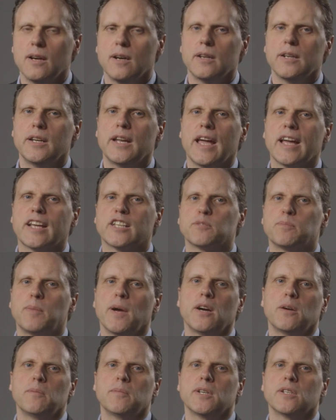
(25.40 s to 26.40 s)
an
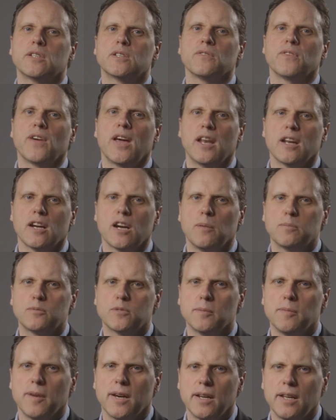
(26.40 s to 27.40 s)
experiment of
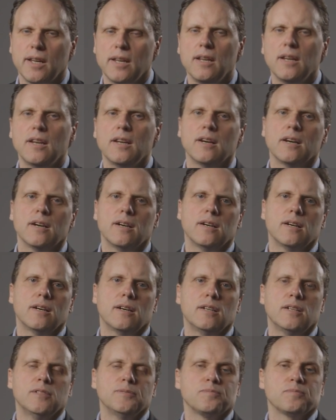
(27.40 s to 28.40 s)
helicopter money
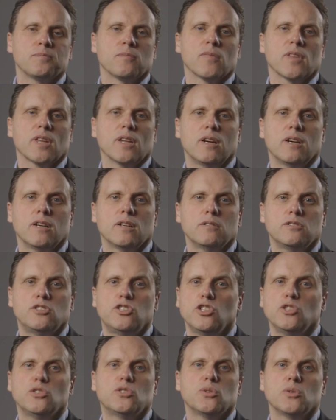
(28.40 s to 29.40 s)

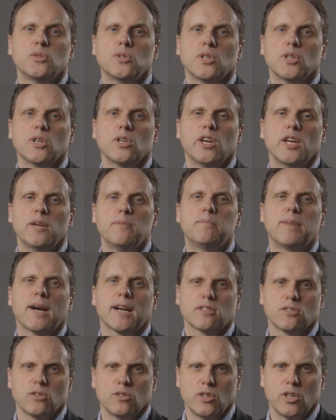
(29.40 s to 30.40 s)
due to the
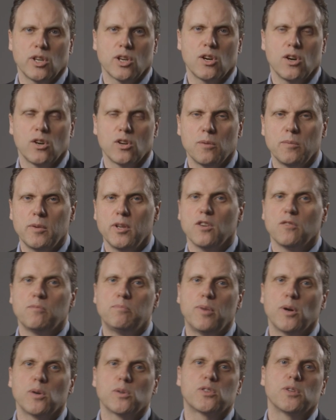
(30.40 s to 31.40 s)
impact on the economy
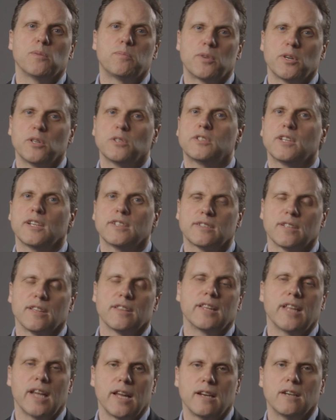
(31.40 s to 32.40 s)
of both the protest
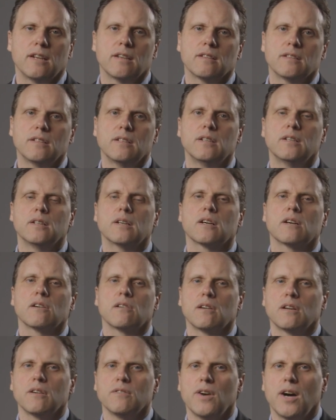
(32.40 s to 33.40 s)
and then the
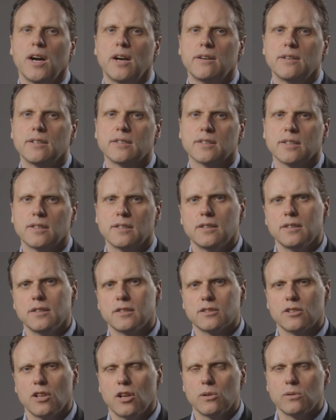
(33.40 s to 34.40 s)
coronavirus and the
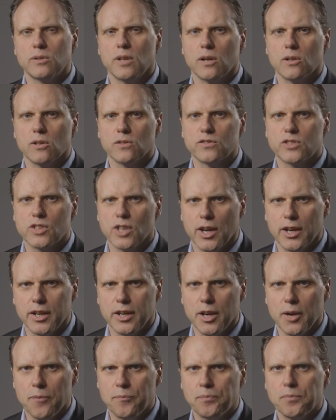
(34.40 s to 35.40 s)
slowdown of
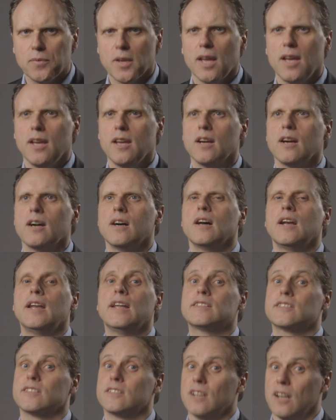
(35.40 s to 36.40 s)
China.
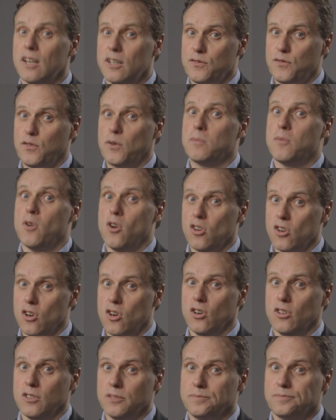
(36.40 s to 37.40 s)
Let's start from Hong
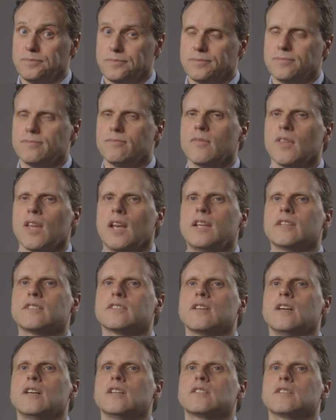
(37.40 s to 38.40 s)
Kong. Let's
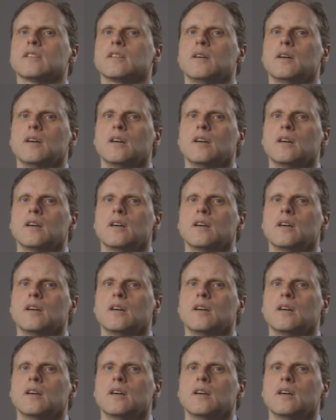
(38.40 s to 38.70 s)
start